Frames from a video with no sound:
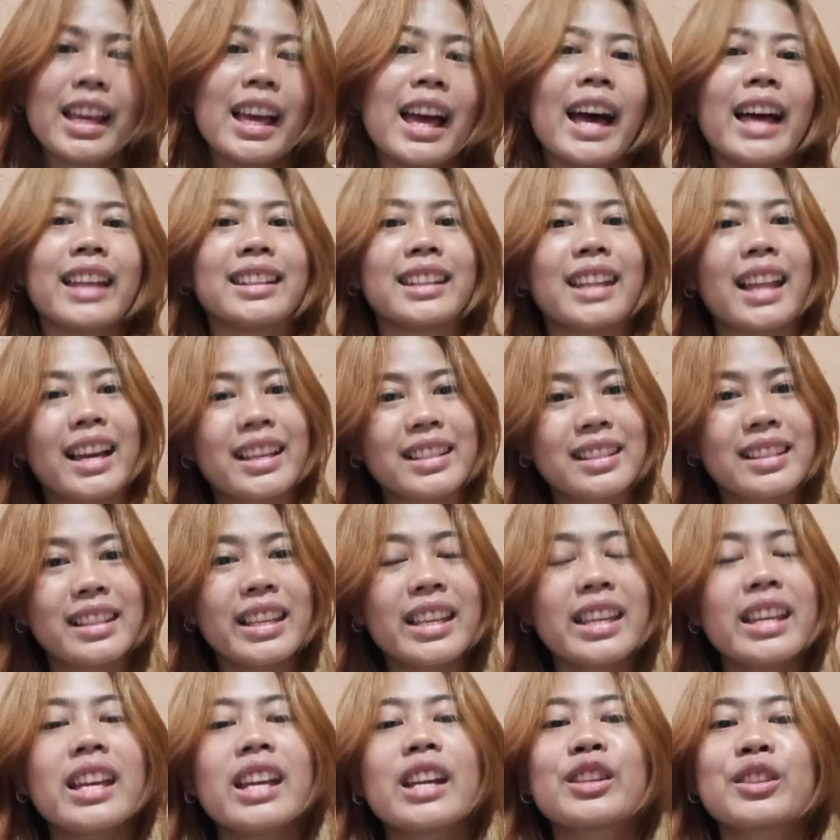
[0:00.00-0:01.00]
And
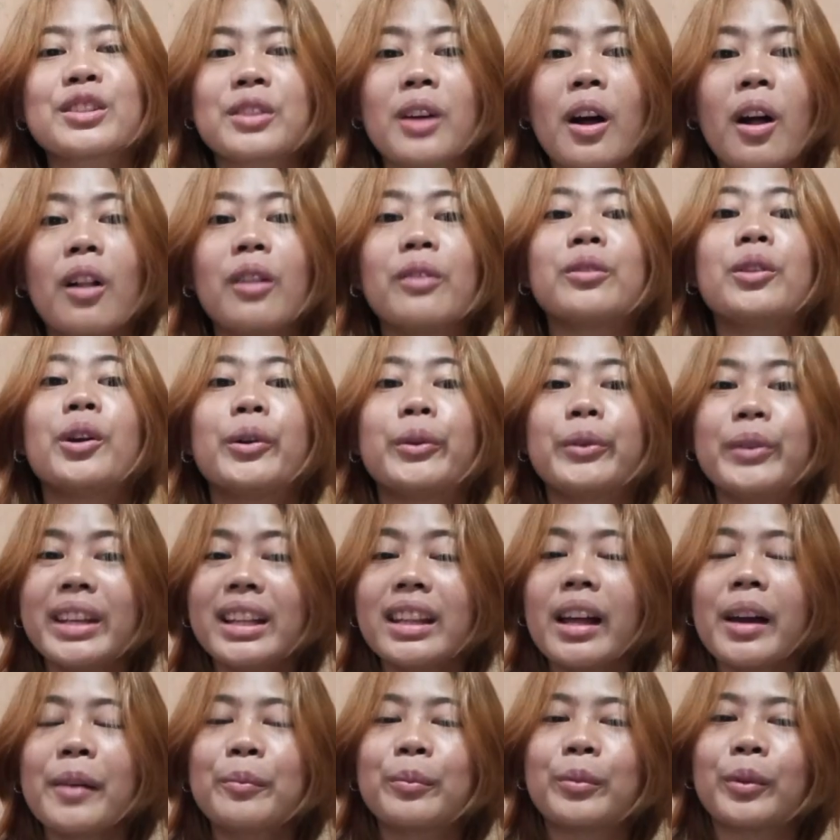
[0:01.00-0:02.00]
lastly, solve real
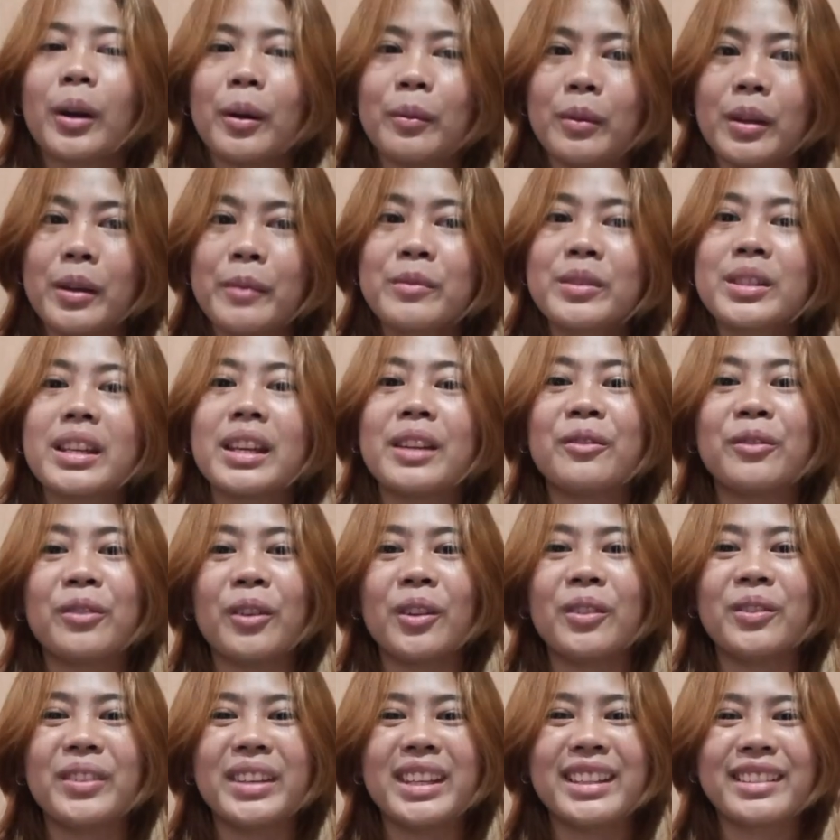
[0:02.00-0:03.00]
life problems
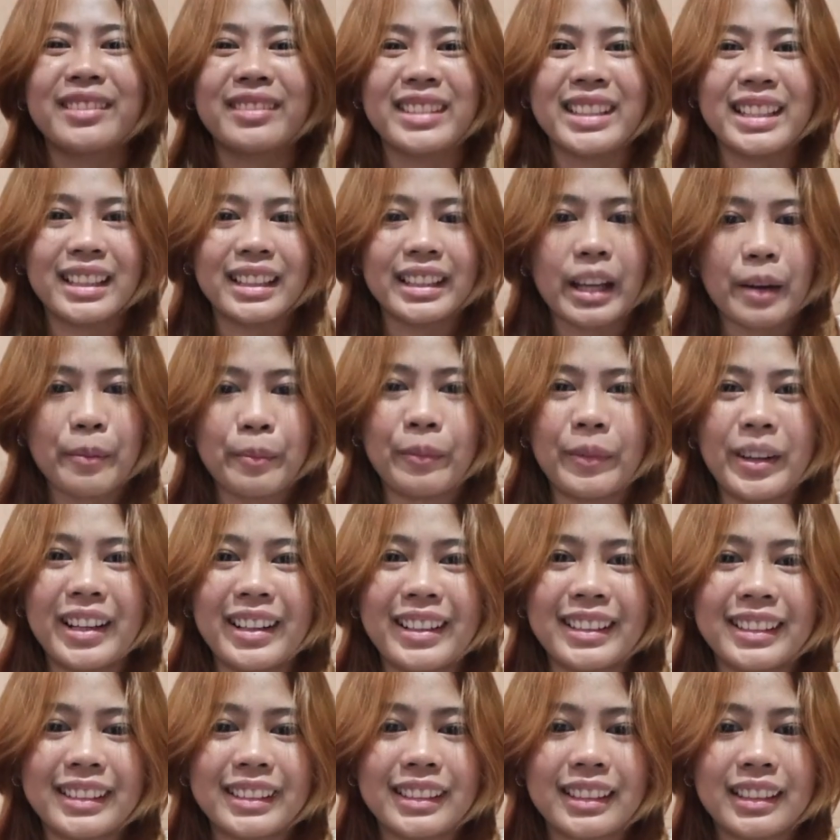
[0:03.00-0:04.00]
involving real number.